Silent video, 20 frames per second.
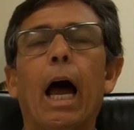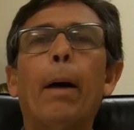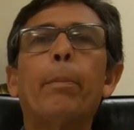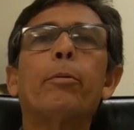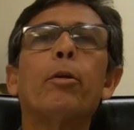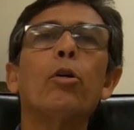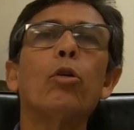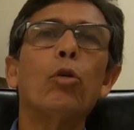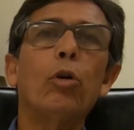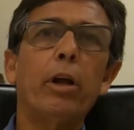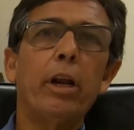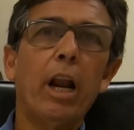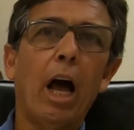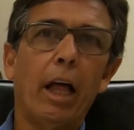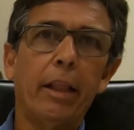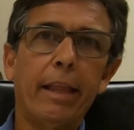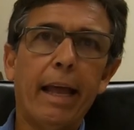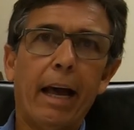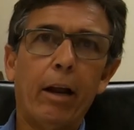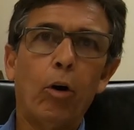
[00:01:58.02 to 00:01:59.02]
Absolutely
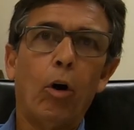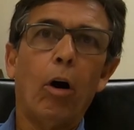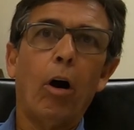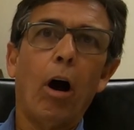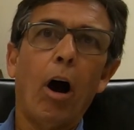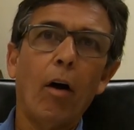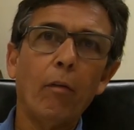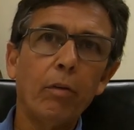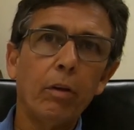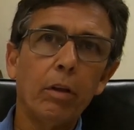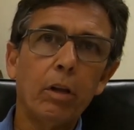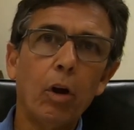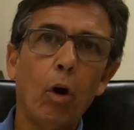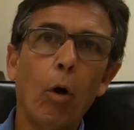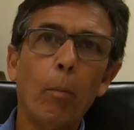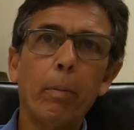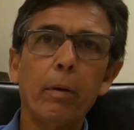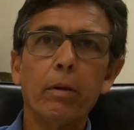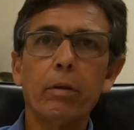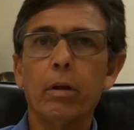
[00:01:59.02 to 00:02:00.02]
not. That obviously
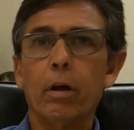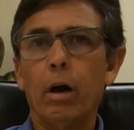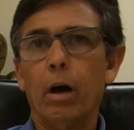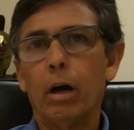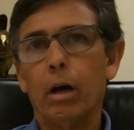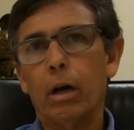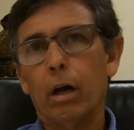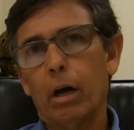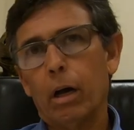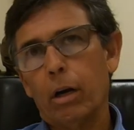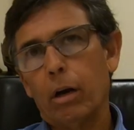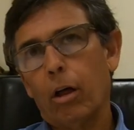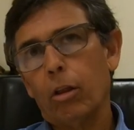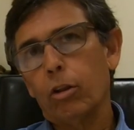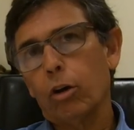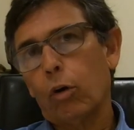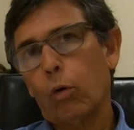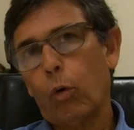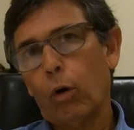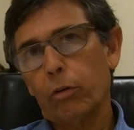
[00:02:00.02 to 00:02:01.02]
opens
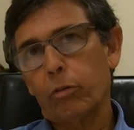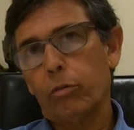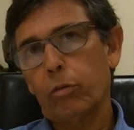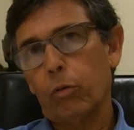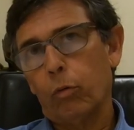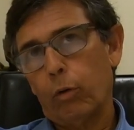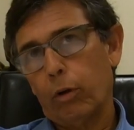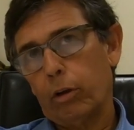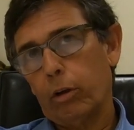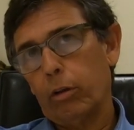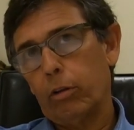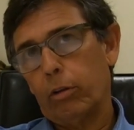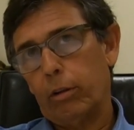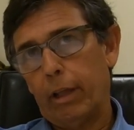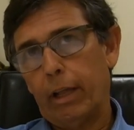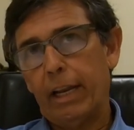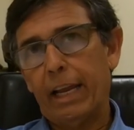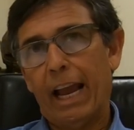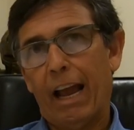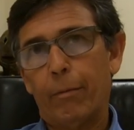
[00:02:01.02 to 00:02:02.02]
another question, which is,
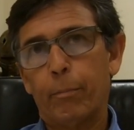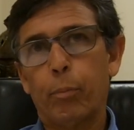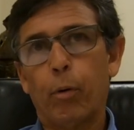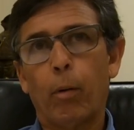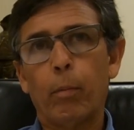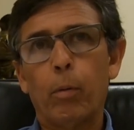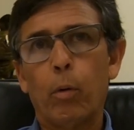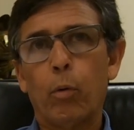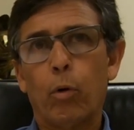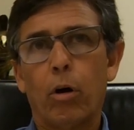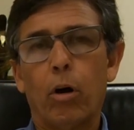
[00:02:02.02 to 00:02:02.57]
did he have probable